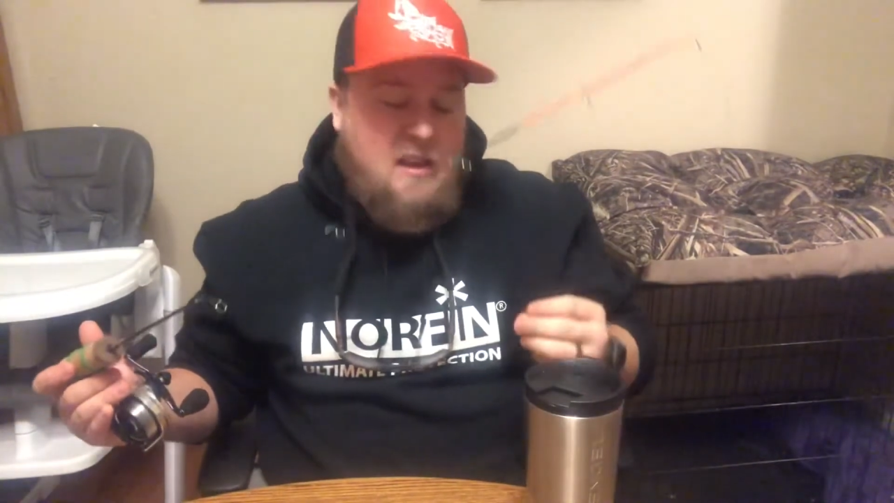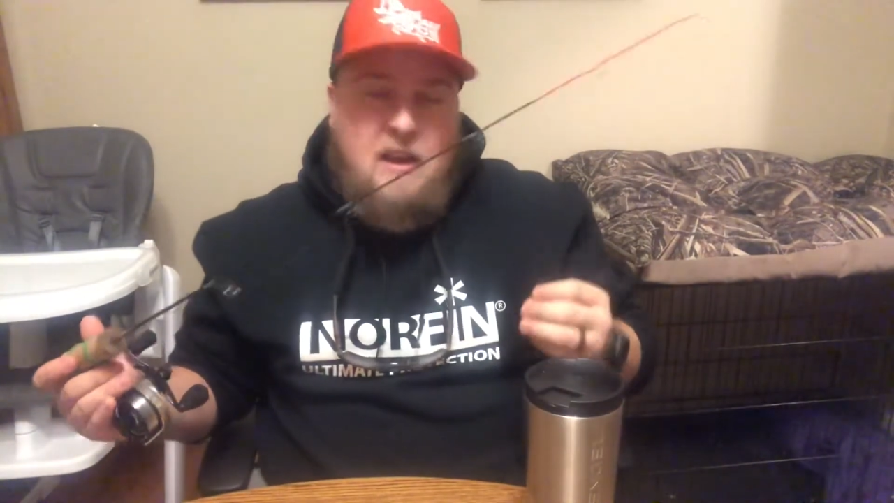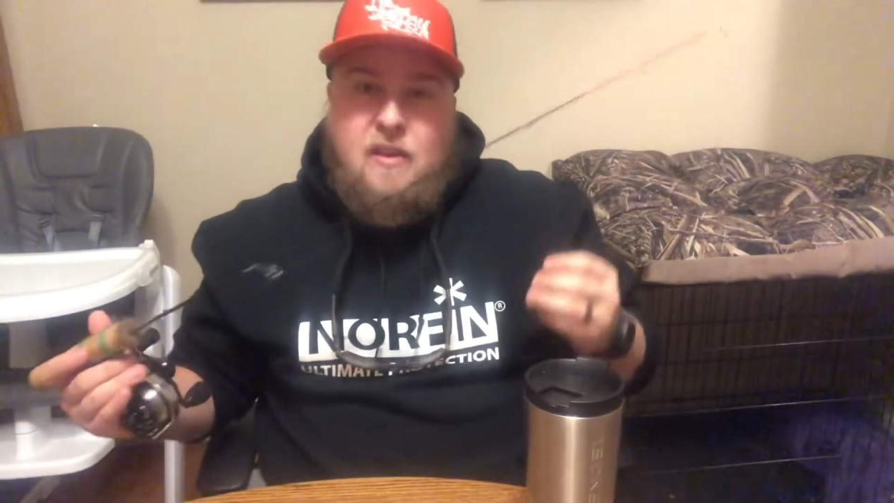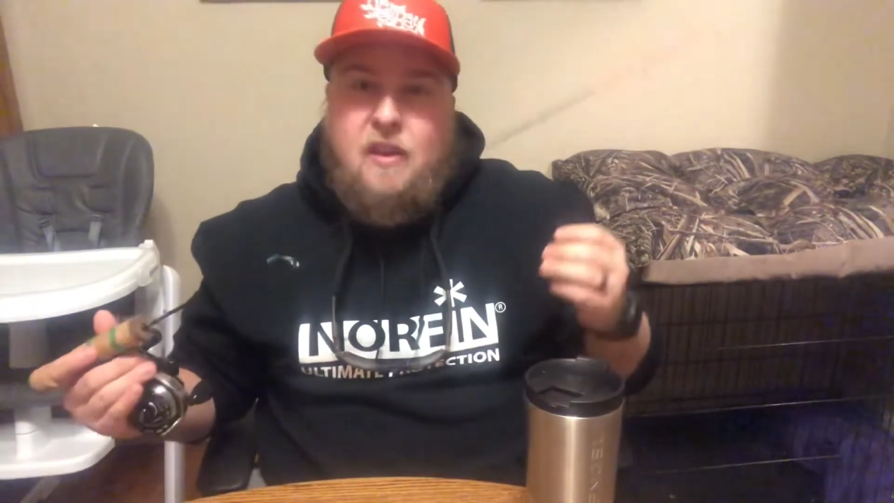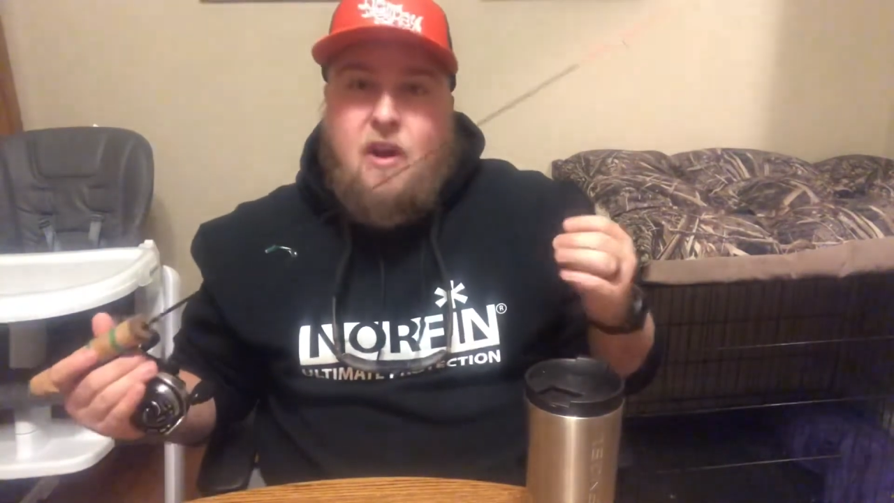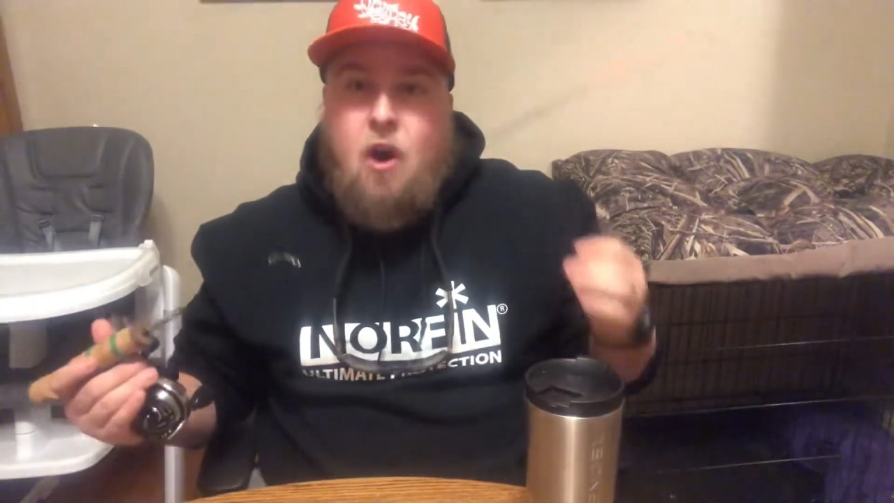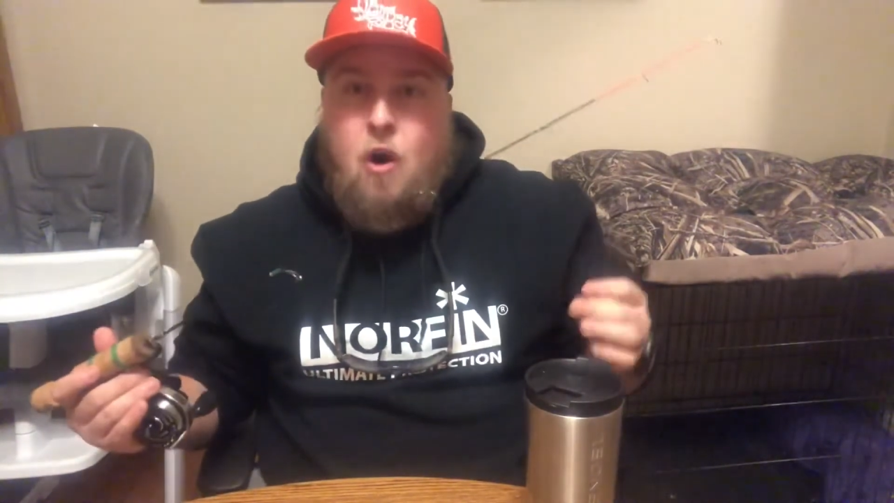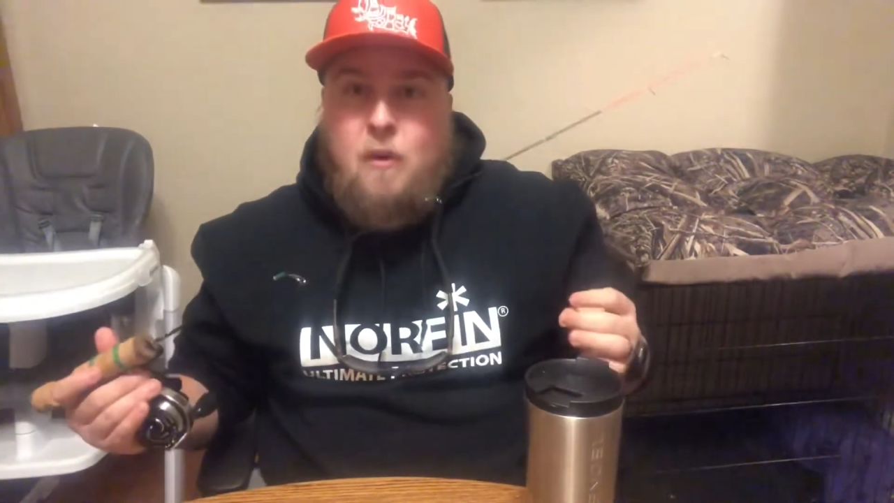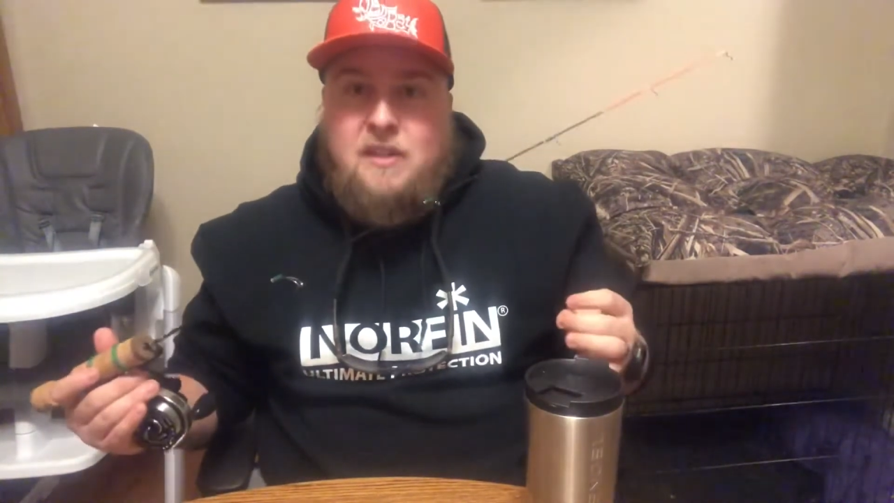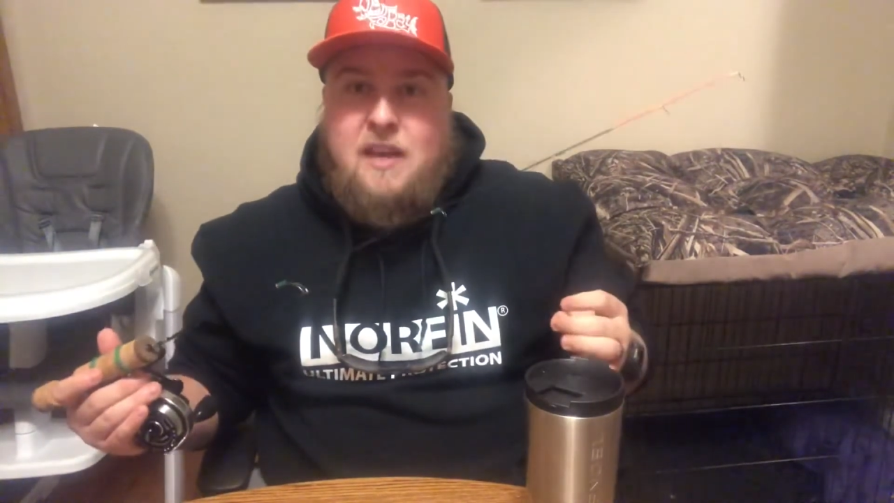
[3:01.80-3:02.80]
They
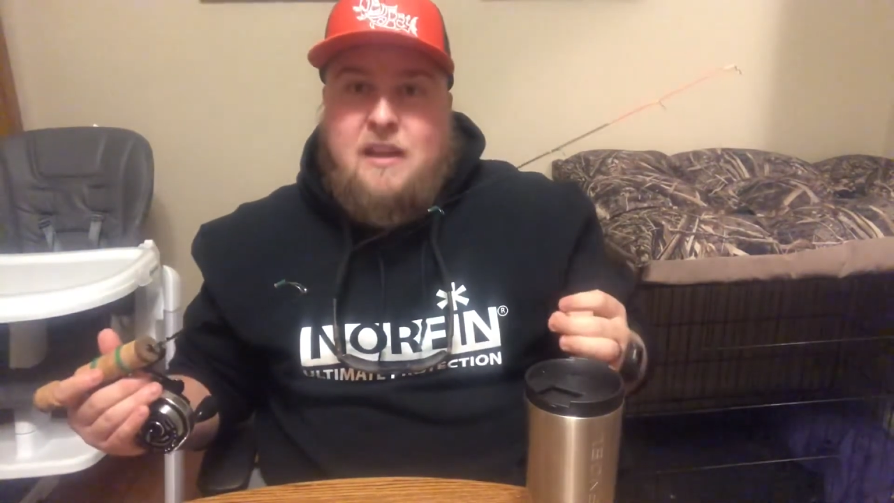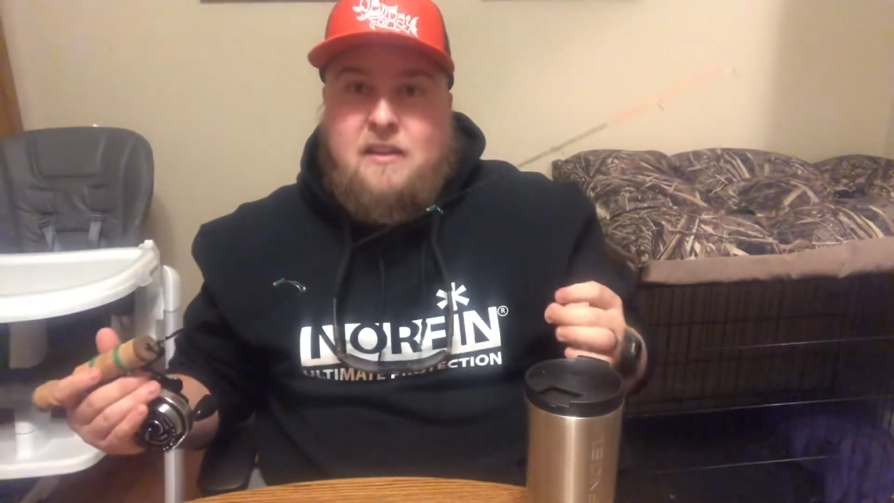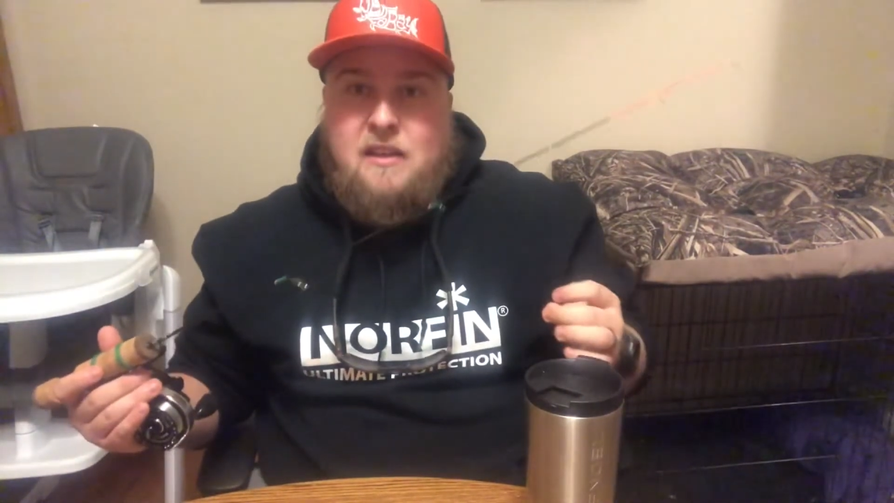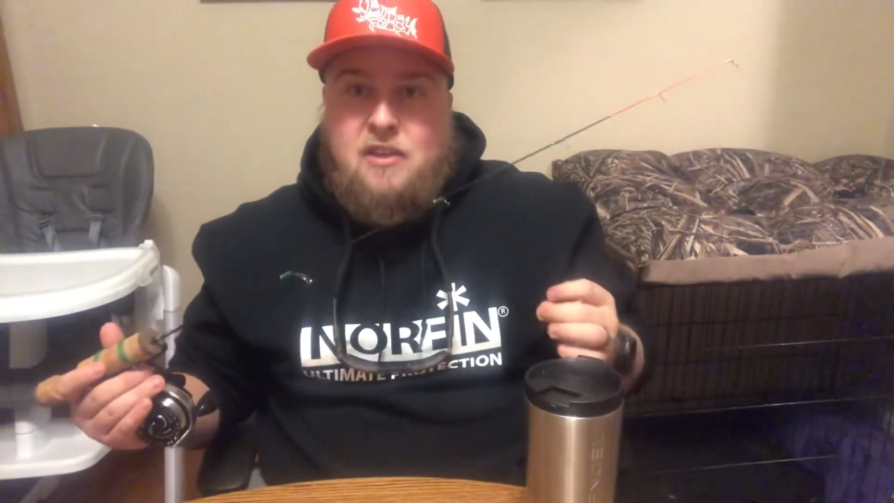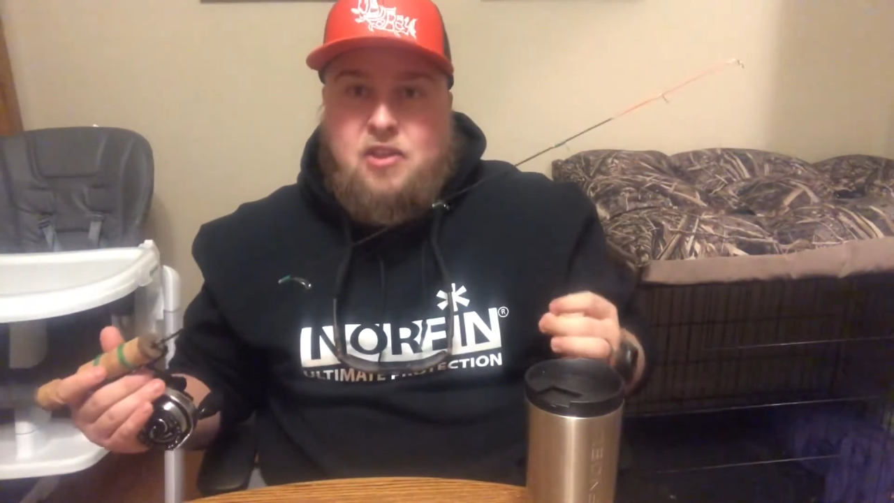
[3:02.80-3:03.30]
always had these